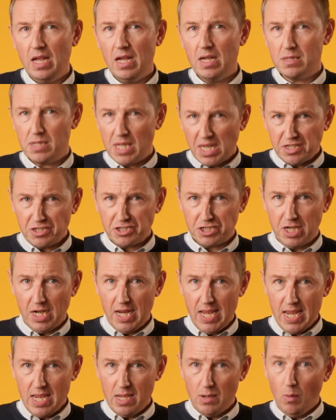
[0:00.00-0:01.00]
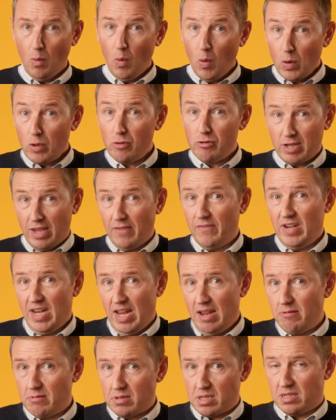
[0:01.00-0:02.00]
Essentially, all you are given
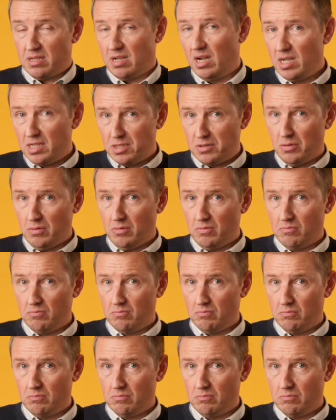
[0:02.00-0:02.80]
here is the title.